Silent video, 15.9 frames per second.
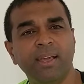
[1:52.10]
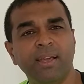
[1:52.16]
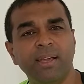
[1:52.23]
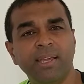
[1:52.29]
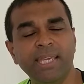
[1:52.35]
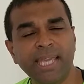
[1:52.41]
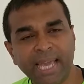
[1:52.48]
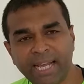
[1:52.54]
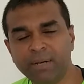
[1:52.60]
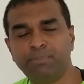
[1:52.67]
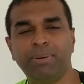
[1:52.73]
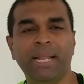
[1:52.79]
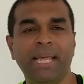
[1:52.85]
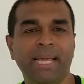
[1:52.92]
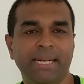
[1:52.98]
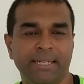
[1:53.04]
he had a
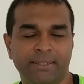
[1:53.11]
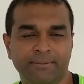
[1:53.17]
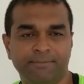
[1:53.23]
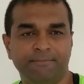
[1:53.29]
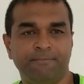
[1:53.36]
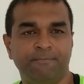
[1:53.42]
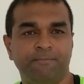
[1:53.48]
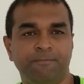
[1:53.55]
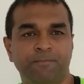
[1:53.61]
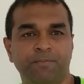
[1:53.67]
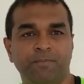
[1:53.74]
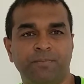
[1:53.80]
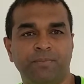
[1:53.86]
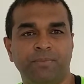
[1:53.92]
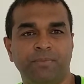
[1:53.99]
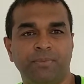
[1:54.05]
plan,
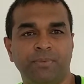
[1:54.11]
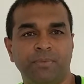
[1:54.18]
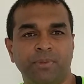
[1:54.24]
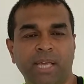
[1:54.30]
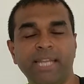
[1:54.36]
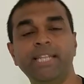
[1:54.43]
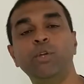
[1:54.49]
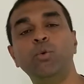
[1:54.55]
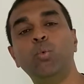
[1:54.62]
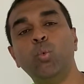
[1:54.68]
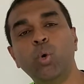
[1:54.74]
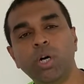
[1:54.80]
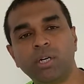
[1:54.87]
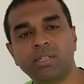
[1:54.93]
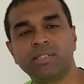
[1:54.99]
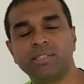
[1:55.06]
and he
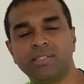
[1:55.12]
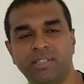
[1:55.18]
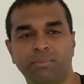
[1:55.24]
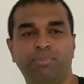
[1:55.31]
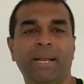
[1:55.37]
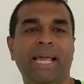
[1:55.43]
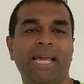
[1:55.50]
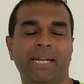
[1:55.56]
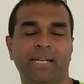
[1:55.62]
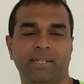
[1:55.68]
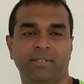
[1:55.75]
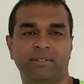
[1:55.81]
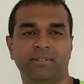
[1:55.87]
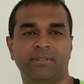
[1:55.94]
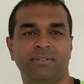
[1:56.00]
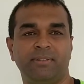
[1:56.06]
worked the plan.
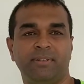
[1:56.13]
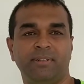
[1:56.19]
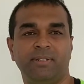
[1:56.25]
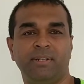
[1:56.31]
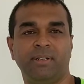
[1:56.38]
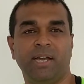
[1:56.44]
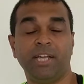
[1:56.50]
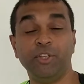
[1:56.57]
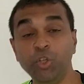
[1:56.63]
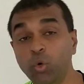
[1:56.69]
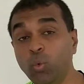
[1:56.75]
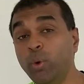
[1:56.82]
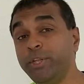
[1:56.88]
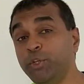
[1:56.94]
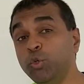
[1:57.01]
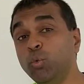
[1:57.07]
And you know,
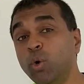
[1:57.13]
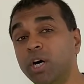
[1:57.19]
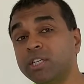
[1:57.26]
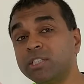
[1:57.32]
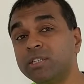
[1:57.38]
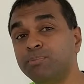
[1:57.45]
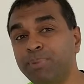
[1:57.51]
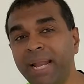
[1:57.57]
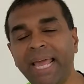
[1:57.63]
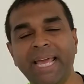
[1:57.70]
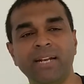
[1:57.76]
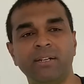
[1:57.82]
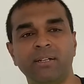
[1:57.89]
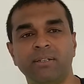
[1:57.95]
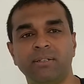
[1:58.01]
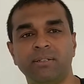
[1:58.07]
when you work the
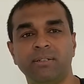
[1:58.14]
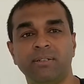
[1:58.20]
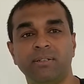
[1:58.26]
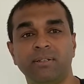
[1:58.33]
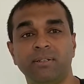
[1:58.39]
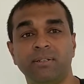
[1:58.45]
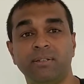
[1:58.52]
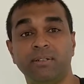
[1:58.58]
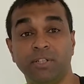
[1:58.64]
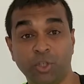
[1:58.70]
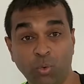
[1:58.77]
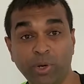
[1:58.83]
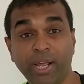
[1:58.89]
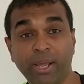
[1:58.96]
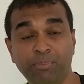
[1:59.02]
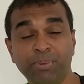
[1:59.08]
plan, you know
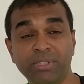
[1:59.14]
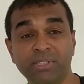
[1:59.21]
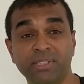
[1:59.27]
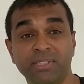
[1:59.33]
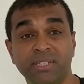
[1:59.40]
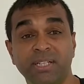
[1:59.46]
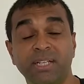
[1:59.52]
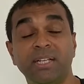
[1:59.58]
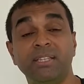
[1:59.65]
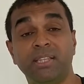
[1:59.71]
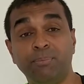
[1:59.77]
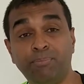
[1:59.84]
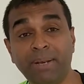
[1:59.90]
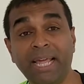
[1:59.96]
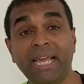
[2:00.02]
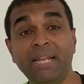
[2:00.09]
what happens? The
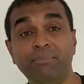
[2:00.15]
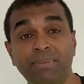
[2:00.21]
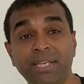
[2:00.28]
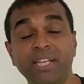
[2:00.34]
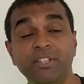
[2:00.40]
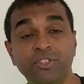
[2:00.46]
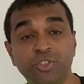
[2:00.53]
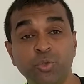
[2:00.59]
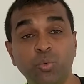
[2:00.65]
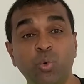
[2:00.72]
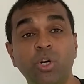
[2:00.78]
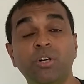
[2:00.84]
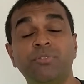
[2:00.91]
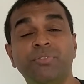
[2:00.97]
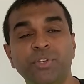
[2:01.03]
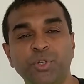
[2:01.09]
plan begins to
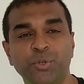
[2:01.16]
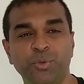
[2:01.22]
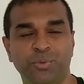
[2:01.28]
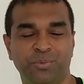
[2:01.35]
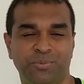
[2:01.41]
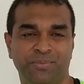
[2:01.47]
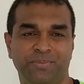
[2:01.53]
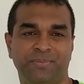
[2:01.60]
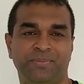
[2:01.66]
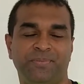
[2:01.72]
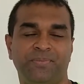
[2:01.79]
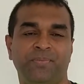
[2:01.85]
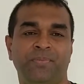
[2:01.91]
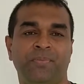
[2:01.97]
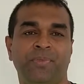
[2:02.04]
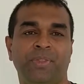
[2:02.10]
work for you.
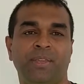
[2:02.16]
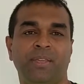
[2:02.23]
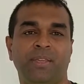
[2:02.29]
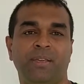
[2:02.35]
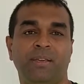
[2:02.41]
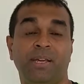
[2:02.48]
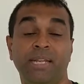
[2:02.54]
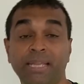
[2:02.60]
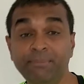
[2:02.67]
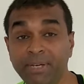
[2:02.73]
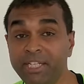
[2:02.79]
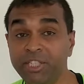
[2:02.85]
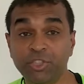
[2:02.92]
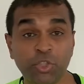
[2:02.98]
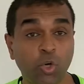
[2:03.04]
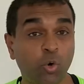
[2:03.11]
And and
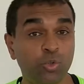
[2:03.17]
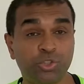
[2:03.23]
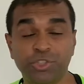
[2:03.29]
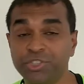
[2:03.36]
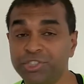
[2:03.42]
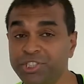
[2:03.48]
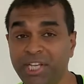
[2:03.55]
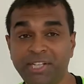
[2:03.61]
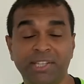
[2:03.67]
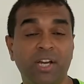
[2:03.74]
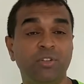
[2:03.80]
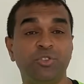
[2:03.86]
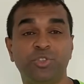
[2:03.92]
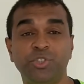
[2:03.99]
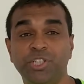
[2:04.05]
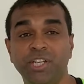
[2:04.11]
his coach sat
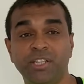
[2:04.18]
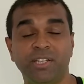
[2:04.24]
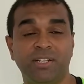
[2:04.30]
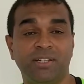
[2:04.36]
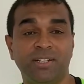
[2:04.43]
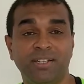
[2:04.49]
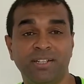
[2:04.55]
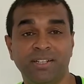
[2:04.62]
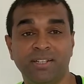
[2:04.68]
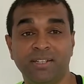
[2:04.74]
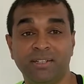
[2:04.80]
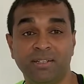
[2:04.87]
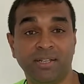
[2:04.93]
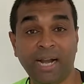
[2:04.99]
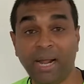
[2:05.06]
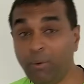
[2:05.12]
down together.
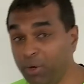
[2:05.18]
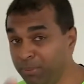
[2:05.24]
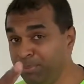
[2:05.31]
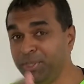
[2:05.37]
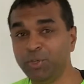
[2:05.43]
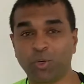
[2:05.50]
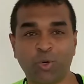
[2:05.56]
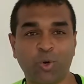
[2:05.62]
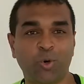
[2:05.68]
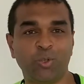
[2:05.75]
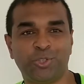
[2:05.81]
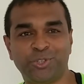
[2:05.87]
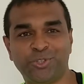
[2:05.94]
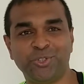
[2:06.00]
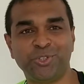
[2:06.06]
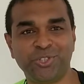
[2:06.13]
And I want to be your
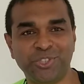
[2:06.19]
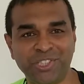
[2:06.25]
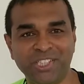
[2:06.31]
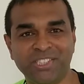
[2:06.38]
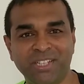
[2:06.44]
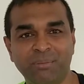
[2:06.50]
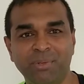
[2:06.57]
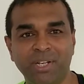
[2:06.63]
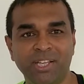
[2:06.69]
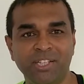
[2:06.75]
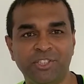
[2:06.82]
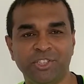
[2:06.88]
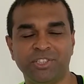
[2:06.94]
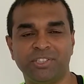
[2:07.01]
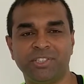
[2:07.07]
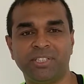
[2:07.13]
coach through those
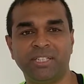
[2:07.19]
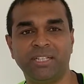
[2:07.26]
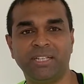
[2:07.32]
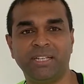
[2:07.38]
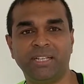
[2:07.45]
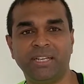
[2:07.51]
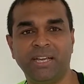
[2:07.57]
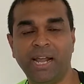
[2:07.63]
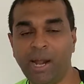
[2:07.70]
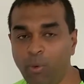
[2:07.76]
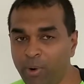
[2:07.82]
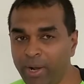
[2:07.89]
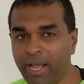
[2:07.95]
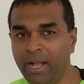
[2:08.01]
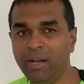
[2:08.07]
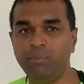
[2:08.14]
examinations. And I
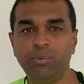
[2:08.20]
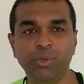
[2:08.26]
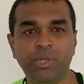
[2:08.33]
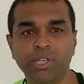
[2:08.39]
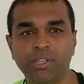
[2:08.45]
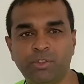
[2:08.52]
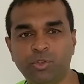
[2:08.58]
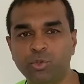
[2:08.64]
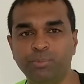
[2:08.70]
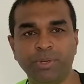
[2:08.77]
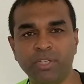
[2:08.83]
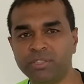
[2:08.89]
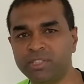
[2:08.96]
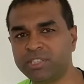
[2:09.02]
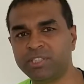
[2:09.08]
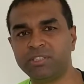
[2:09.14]
want to help you get through,
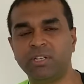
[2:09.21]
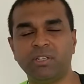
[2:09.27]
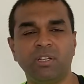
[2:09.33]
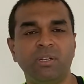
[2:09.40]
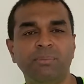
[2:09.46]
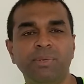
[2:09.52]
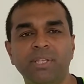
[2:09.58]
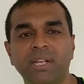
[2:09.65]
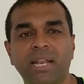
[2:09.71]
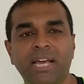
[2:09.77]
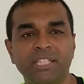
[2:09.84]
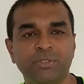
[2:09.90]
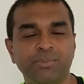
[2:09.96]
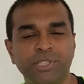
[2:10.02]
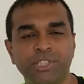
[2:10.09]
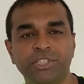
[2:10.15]
because this is not going to be the
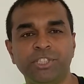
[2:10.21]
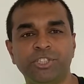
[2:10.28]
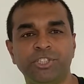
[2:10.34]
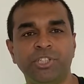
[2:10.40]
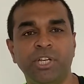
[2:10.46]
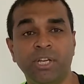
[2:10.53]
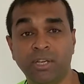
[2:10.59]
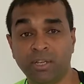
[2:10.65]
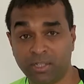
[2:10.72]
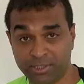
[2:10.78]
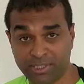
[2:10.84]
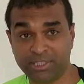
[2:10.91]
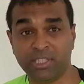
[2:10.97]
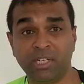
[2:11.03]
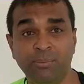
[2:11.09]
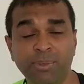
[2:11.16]
last message, because
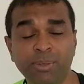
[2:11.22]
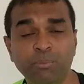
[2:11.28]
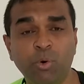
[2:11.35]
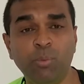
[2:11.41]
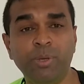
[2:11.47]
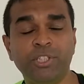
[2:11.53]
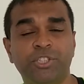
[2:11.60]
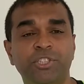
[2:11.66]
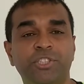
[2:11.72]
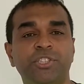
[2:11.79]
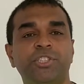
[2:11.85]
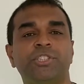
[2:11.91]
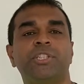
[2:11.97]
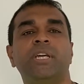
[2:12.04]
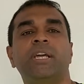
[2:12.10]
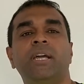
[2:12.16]
there's going to be more
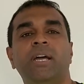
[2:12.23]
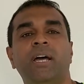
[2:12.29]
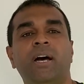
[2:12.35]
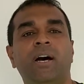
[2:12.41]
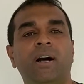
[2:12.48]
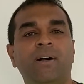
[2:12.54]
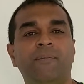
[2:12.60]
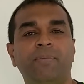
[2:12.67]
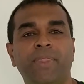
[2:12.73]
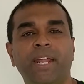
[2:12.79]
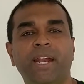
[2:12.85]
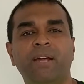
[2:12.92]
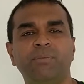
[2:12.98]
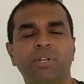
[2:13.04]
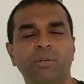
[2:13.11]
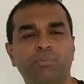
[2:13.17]
messages that
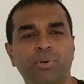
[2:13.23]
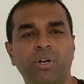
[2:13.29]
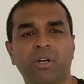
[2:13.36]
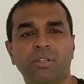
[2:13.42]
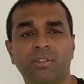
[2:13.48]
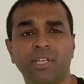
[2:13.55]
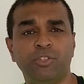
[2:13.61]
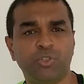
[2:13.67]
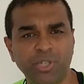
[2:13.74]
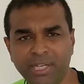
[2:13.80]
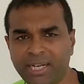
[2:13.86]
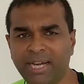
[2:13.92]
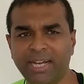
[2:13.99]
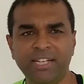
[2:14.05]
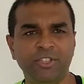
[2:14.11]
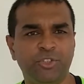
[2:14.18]
I'm going to put out there to
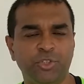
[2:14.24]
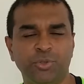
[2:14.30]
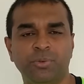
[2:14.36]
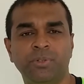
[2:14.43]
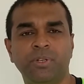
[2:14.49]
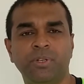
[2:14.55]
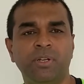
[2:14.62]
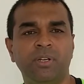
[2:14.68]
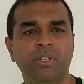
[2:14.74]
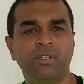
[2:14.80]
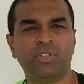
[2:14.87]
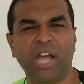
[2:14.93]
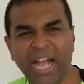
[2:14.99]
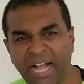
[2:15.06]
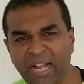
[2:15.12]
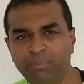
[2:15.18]
encourage you,
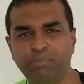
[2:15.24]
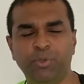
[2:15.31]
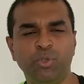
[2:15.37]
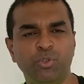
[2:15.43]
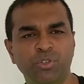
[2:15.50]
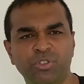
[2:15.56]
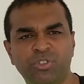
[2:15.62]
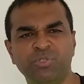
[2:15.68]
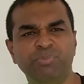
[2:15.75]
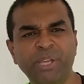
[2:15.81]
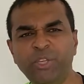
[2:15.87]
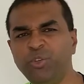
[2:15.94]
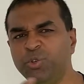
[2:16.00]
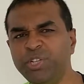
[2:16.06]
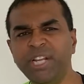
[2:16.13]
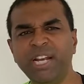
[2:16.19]
to help you, to
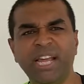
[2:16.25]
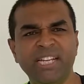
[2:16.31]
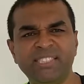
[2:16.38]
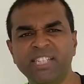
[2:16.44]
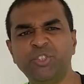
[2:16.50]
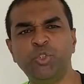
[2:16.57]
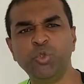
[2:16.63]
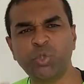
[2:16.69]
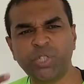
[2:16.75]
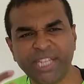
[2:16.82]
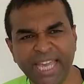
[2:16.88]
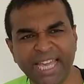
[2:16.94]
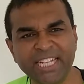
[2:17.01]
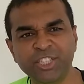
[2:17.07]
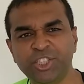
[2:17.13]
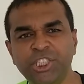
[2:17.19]
make you realize that you
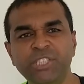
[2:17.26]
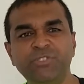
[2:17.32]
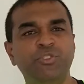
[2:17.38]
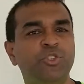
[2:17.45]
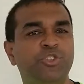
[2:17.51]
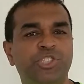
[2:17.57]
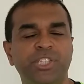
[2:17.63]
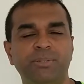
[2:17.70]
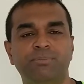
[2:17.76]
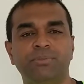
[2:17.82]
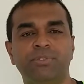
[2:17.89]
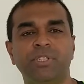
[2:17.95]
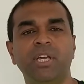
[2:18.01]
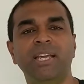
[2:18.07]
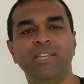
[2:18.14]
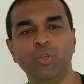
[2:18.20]
can achieve your
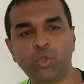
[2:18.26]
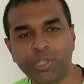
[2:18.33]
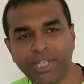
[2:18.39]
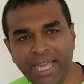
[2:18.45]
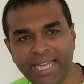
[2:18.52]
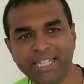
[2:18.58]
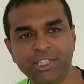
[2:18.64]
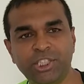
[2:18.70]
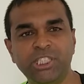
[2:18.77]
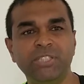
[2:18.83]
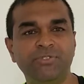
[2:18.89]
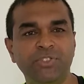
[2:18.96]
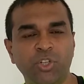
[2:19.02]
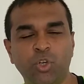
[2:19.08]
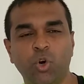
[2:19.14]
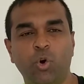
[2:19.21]
dreams, you can achieve
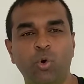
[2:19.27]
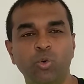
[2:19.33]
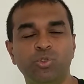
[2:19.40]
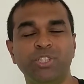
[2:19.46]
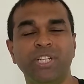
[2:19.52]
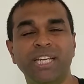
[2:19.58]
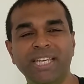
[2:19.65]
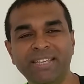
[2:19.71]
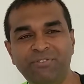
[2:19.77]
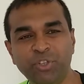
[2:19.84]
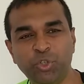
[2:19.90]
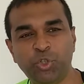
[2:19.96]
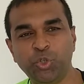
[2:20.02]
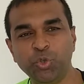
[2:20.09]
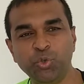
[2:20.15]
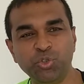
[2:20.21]
your goals if you
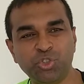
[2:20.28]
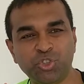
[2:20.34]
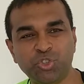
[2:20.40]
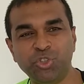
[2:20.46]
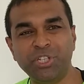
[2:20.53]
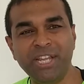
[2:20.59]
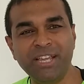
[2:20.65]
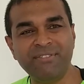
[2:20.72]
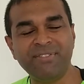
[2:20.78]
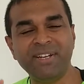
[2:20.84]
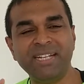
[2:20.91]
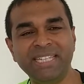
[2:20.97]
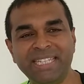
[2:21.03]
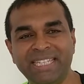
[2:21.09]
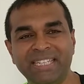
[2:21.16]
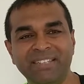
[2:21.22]
choose to
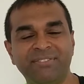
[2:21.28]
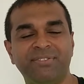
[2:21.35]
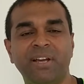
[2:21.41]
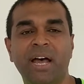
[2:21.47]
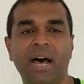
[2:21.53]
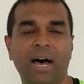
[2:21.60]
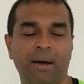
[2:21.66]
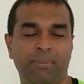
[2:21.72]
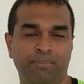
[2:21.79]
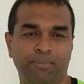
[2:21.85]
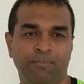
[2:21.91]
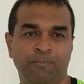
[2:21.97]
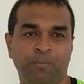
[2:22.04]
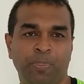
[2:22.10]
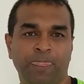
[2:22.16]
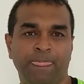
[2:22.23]
never give up.
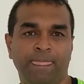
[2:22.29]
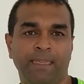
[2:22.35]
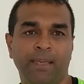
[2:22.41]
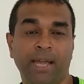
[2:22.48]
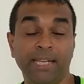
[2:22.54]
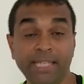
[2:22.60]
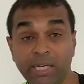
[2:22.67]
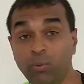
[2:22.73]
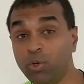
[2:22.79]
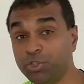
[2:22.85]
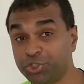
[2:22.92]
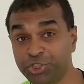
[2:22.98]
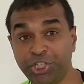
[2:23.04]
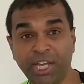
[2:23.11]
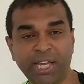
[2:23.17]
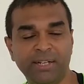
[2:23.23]
And here was
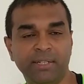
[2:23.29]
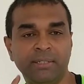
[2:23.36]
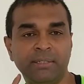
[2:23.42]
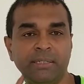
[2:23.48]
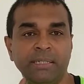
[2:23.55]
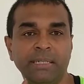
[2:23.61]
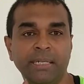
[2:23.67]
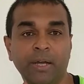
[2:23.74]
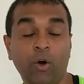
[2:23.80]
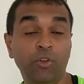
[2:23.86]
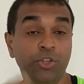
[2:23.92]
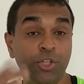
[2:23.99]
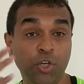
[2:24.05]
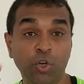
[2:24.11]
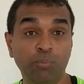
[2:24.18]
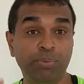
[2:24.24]
Chad on
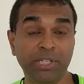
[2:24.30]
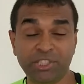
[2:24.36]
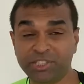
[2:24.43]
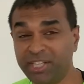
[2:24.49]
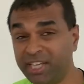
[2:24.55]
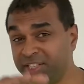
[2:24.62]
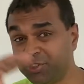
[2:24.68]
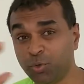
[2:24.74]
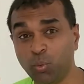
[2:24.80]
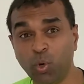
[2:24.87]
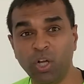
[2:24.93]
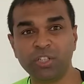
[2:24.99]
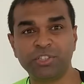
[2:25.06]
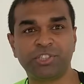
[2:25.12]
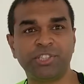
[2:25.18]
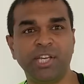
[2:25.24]
the Olympic stage, the
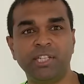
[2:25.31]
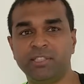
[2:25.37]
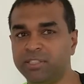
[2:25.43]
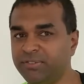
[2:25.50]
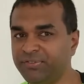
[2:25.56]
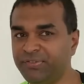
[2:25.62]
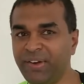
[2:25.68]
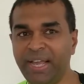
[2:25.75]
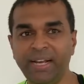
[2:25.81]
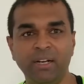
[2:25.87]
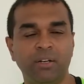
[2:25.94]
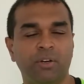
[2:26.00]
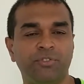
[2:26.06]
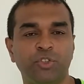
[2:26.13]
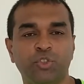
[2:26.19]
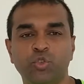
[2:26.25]
world stage, the
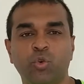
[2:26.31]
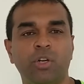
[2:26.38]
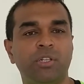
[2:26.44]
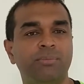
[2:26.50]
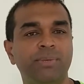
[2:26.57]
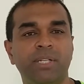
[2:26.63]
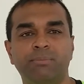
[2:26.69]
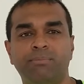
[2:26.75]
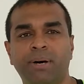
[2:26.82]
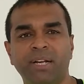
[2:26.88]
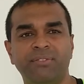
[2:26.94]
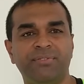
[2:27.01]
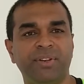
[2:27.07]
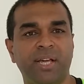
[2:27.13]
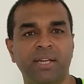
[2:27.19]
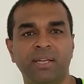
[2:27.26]
final of the 200-meter
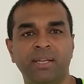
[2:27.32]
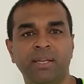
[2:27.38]
butterfly.